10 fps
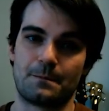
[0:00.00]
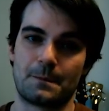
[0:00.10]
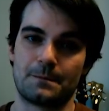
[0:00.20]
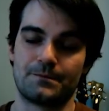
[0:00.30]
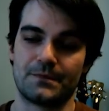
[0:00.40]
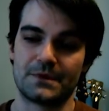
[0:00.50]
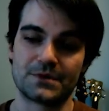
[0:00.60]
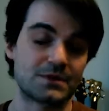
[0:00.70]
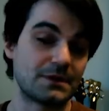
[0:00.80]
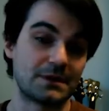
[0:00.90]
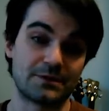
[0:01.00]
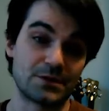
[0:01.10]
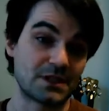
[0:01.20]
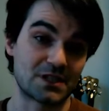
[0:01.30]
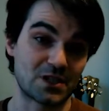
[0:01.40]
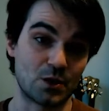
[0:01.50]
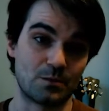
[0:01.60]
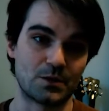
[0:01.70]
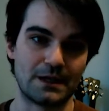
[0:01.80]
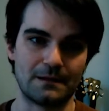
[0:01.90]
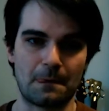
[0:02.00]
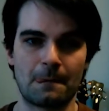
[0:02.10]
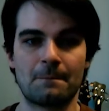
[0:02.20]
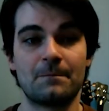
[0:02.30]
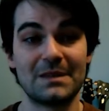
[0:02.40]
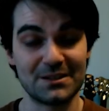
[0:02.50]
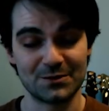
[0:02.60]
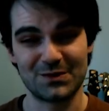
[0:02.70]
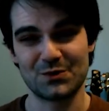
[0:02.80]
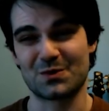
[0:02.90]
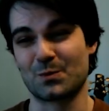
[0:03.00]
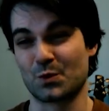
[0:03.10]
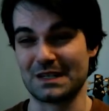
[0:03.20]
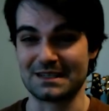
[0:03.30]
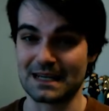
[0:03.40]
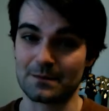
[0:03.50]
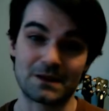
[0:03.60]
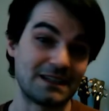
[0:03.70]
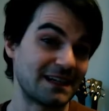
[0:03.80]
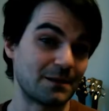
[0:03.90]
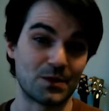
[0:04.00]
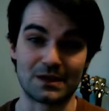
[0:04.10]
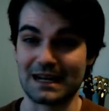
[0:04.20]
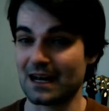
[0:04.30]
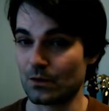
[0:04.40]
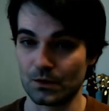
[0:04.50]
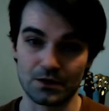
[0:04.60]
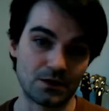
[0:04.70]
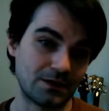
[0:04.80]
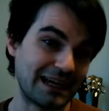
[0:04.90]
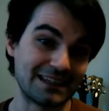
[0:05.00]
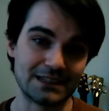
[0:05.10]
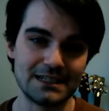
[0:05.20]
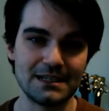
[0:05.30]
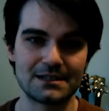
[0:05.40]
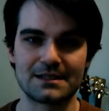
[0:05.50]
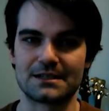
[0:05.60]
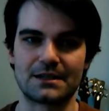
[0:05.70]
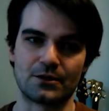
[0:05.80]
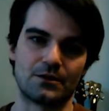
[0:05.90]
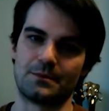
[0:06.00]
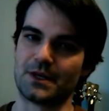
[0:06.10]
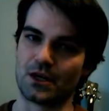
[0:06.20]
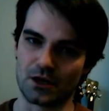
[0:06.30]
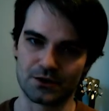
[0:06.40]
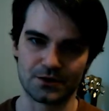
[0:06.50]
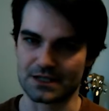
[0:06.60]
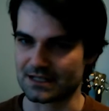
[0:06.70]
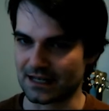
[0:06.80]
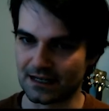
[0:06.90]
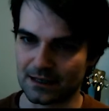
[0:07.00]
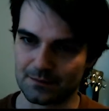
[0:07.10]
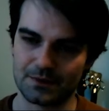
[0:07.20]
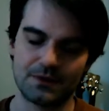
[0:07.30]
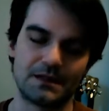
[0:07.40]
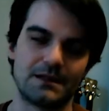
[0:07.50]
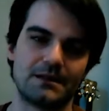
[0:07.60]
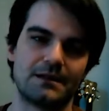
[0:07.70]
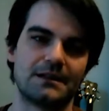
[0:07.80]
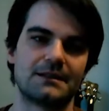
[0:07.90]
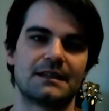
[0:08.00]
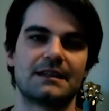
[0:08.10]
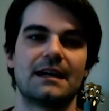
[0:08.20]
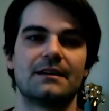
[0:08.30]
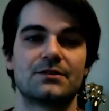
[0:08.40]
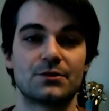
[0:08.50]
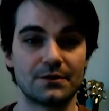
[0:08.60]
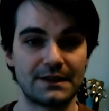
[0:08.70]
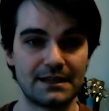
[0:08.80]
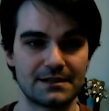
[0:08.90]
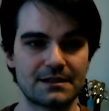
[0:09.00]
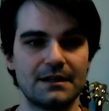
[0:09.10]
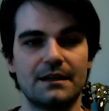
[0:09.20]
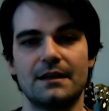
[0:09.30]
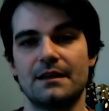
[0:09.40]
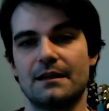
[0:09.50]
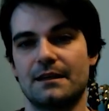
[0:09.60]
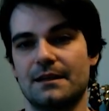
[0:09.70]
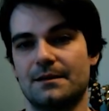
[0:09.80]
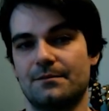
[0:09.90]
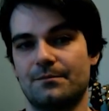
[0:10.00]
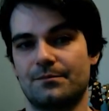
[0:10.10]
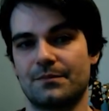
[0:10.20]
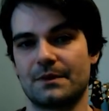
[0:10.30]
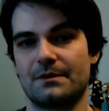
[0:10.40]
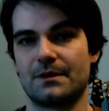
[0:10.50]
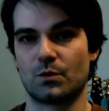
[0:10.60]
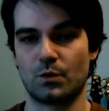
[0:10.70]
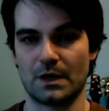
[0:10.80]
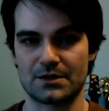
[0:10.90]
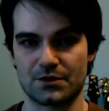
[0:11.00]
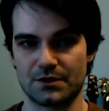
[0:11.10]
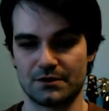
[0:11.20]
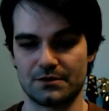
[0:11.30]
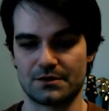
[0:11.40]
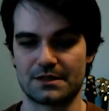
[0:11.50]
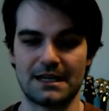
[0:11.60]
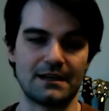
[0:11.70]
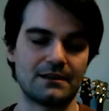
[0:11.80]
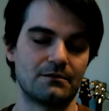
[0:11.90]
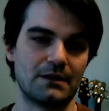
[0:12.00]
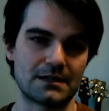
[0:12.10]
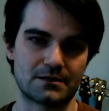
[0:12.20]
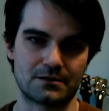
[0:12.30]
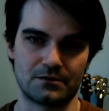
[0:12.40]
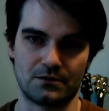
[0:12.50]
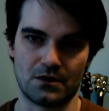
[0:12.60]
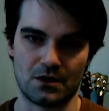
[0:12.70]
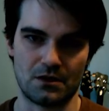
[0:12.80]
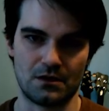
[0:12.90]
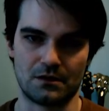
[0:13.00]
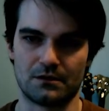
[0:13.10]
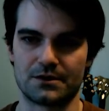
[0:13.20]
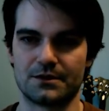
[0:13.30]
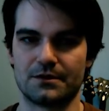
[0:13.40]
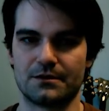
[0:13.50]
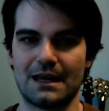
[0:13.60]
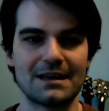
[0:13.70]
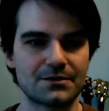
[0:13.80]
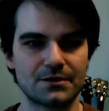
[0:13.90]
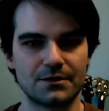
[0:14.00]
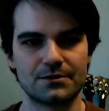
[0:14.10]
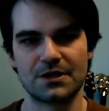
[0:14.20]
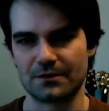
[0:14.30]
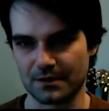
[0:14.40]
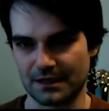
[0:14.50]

just a difference in scope, right? Interviews are more in-depth. They take about an hour at least. They're a bit harder to set up and things like that. Surveys, the questions take less long to answer generally,